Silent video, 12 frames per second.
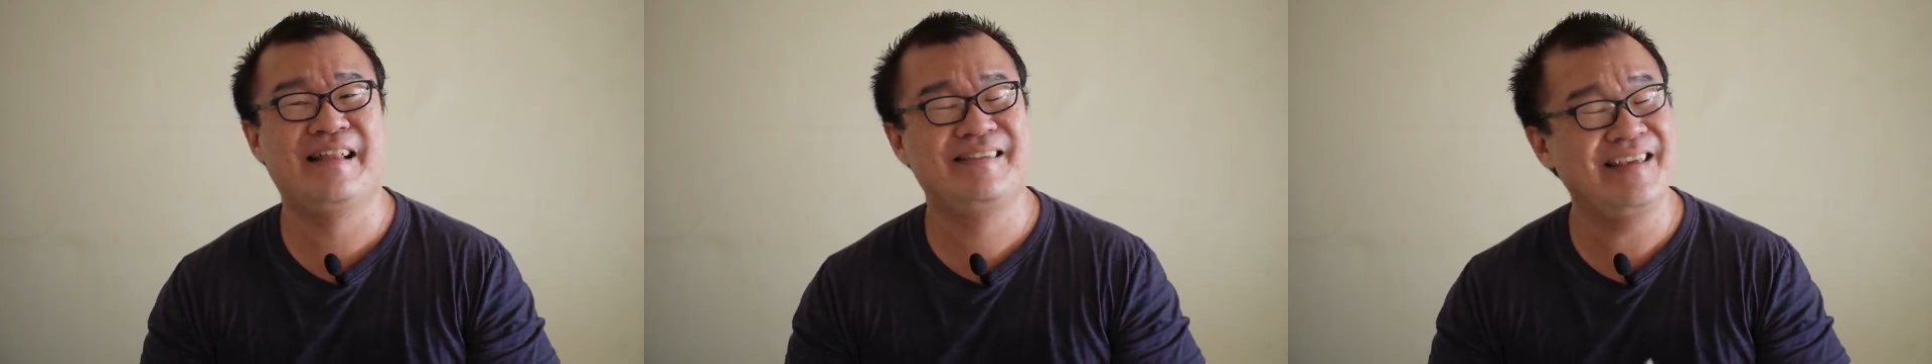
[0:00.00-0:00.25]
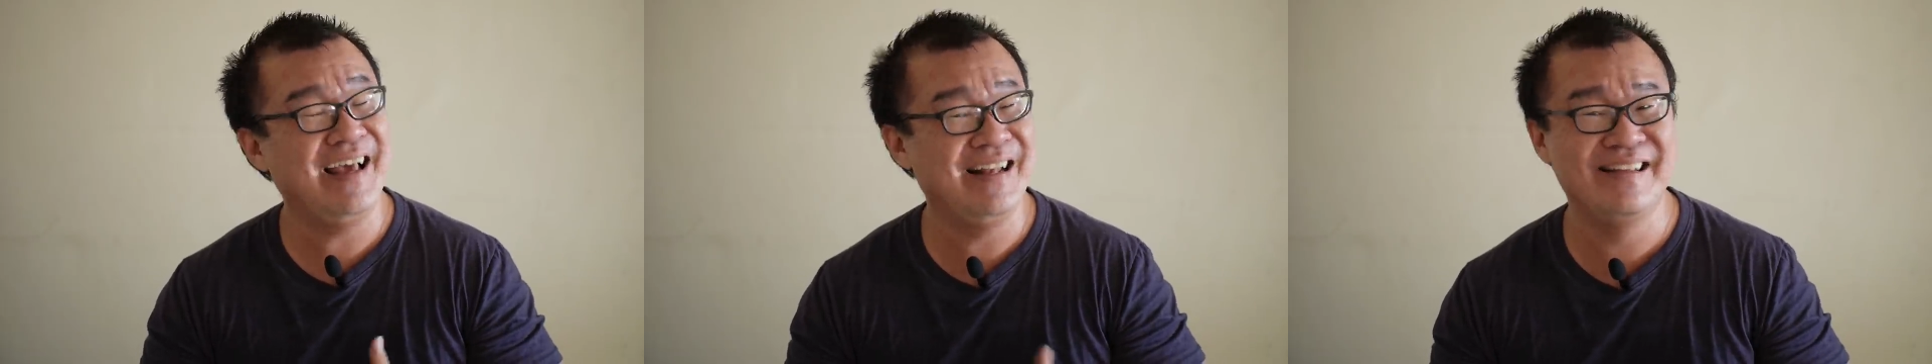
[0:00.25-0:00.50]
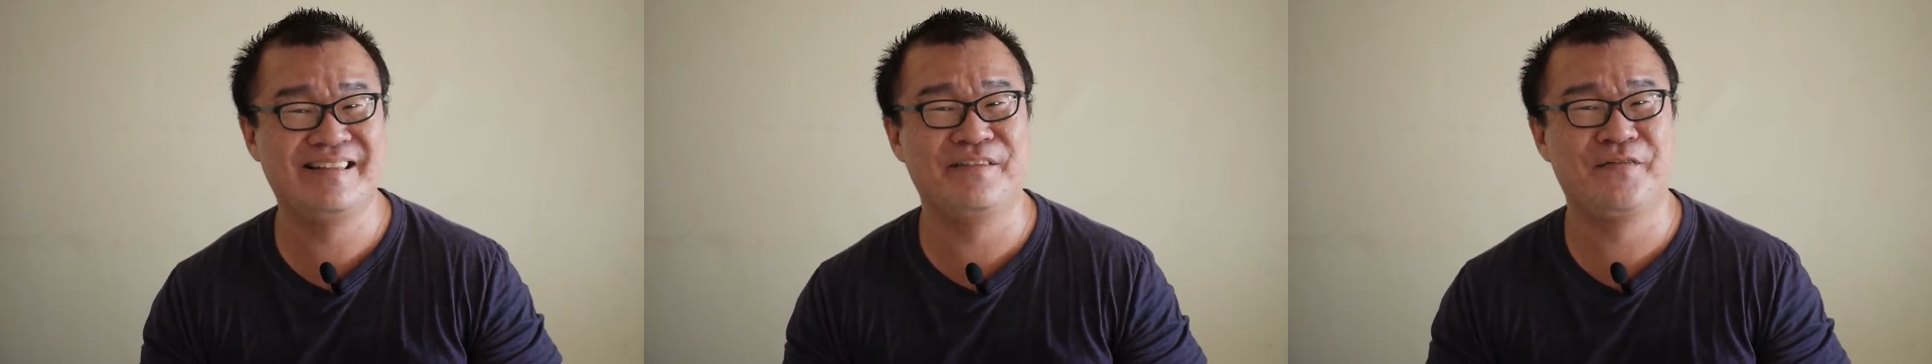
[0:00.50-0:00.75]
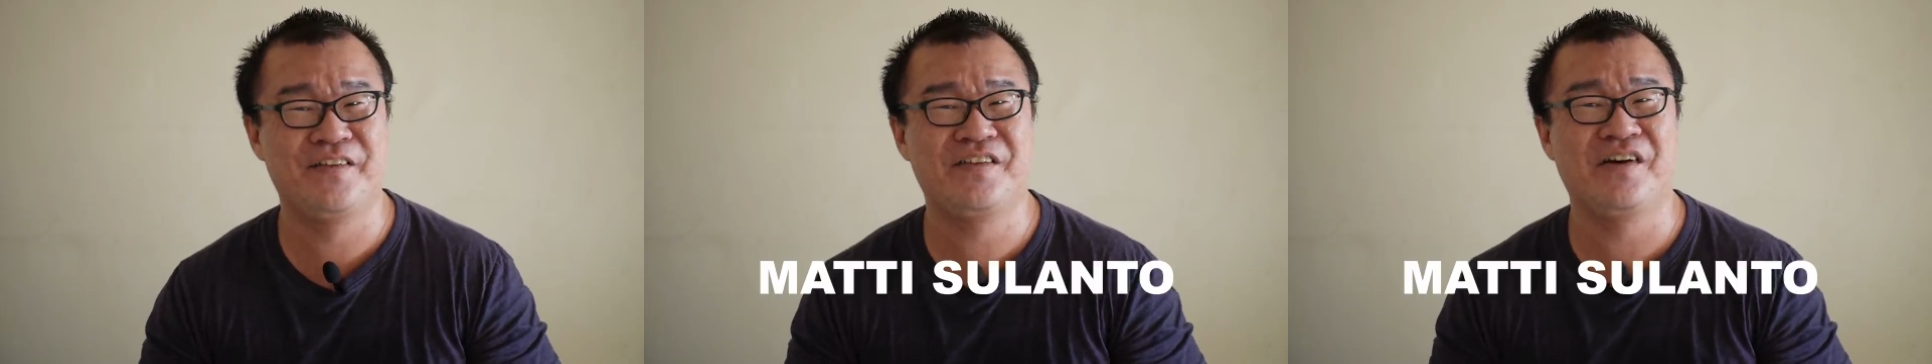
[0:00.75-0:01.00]
and
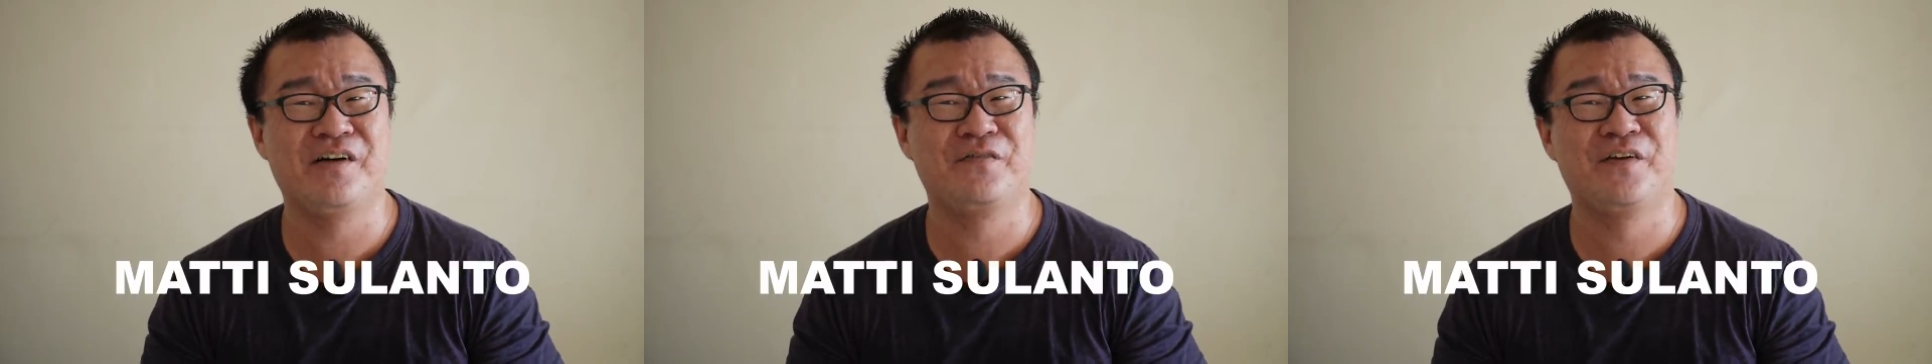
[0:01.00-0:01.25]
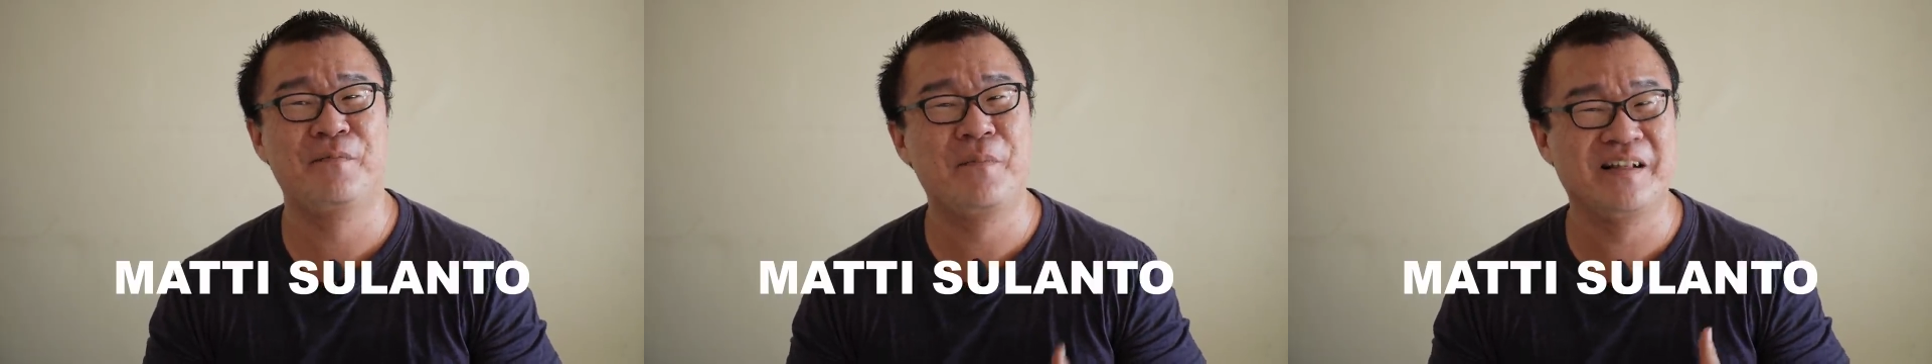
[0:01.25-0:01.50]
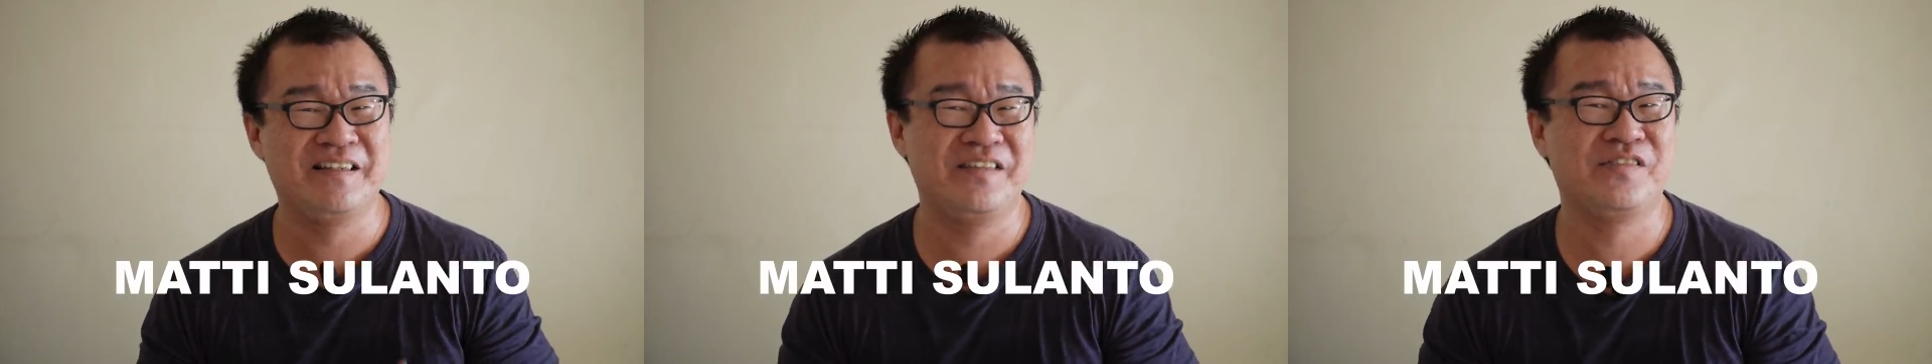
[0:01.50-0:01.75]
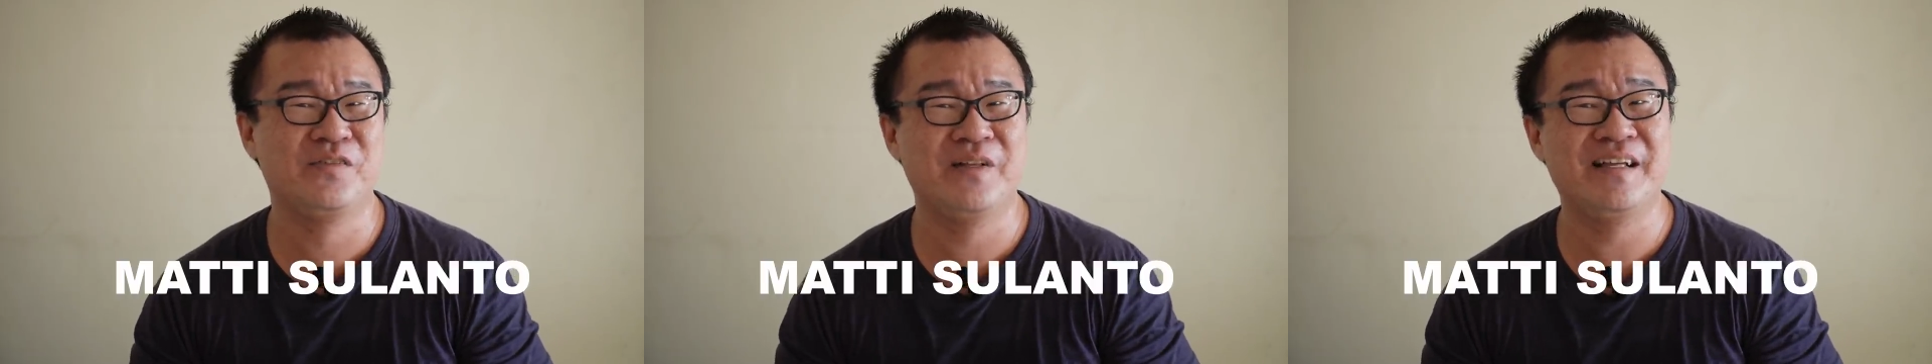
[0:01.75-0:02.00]
talented photographer Matti
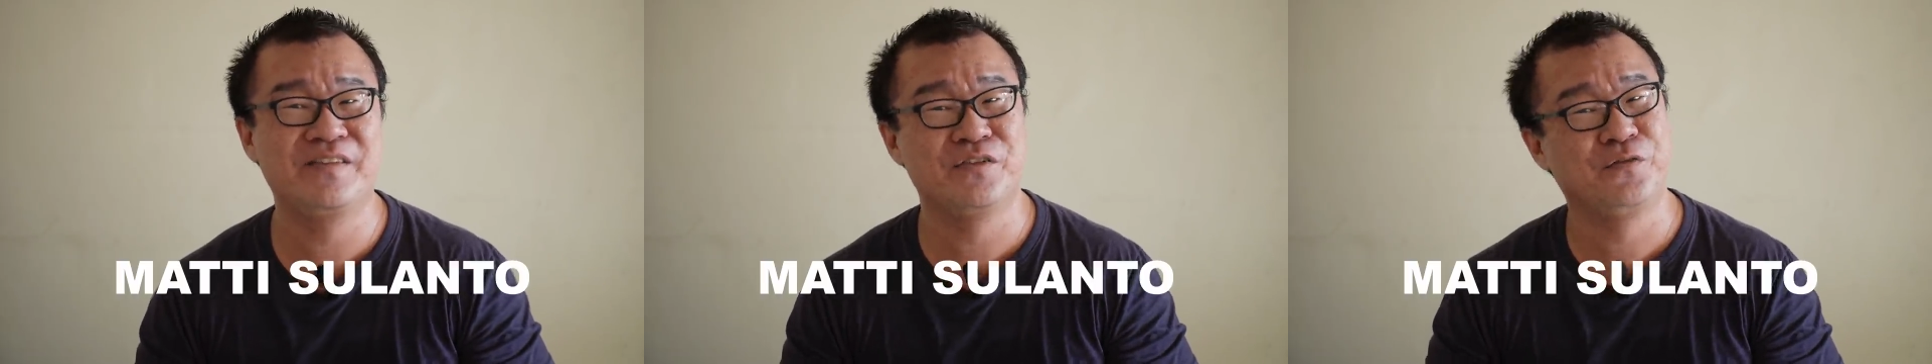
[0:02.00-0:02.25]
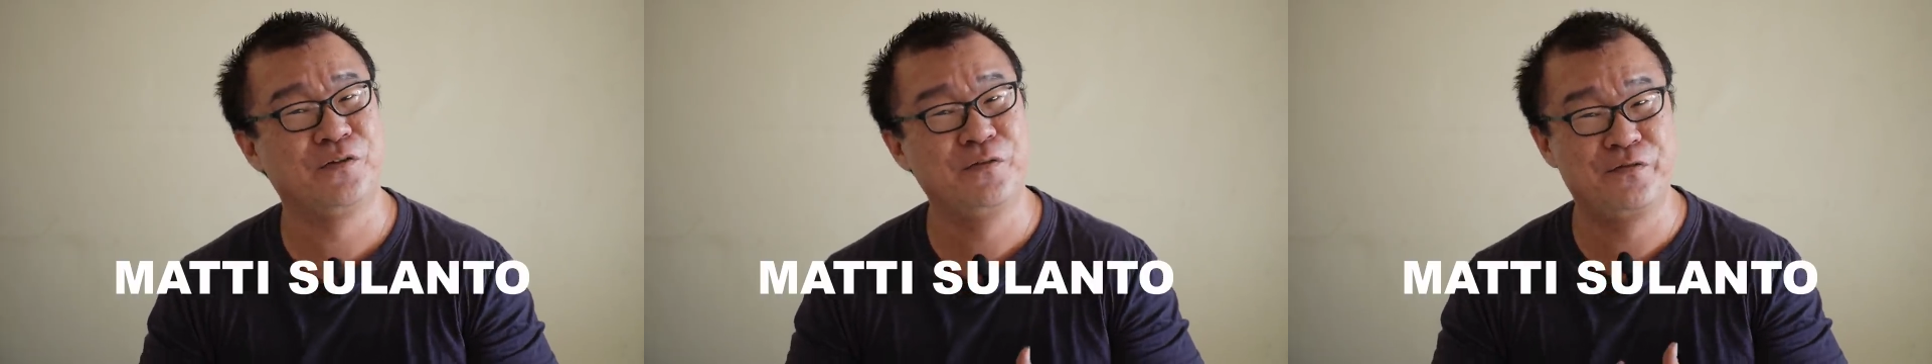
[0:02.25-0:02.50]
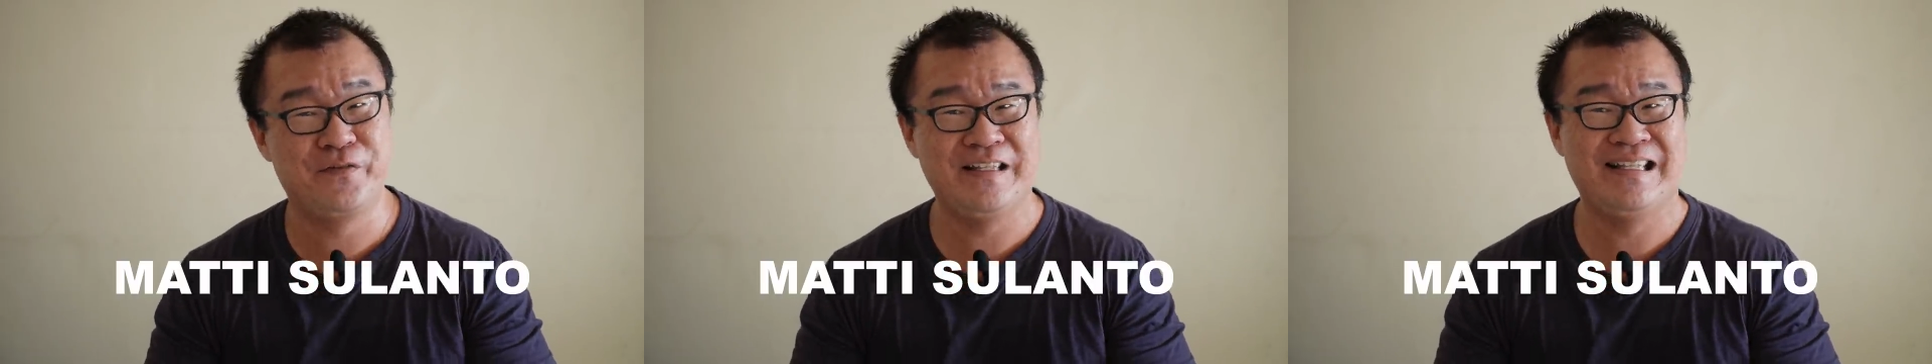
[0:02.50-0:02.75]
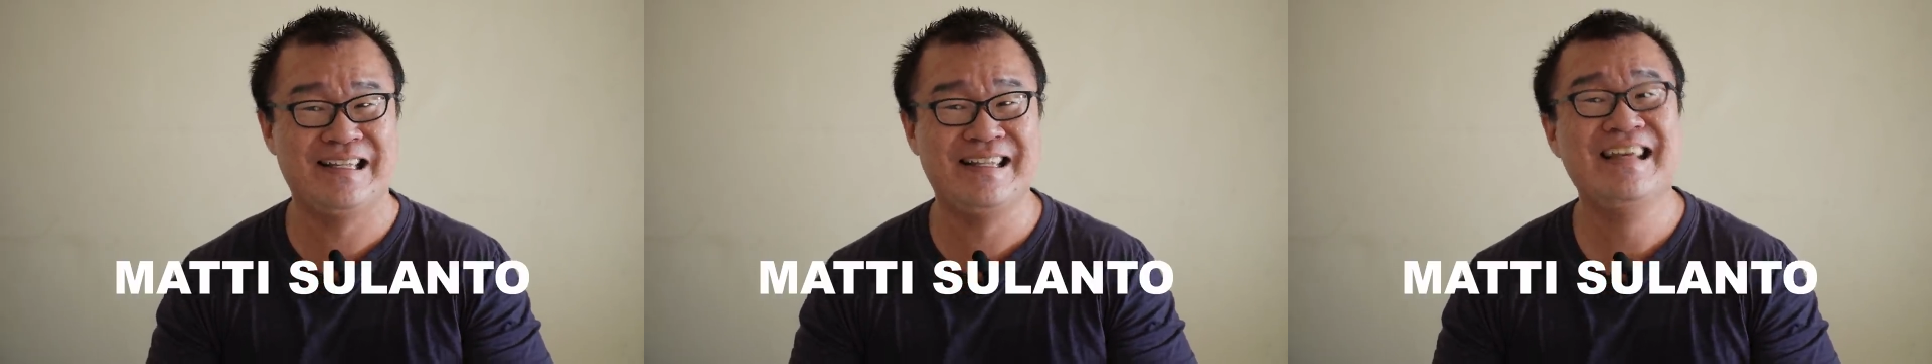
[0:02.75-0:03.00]
Sulanto from
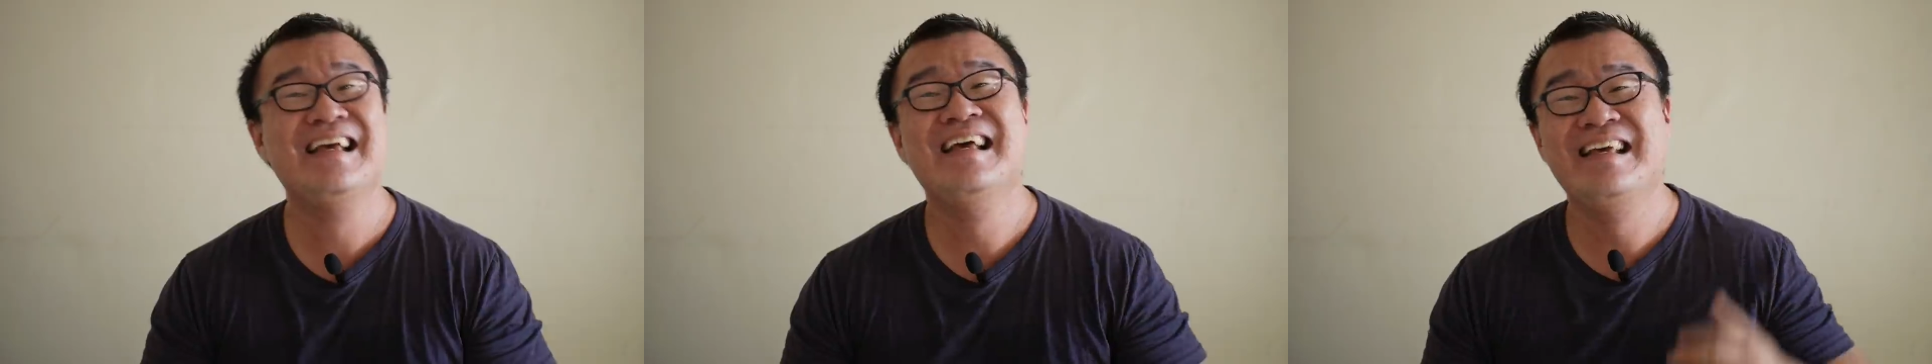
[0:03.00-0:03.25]
Finland,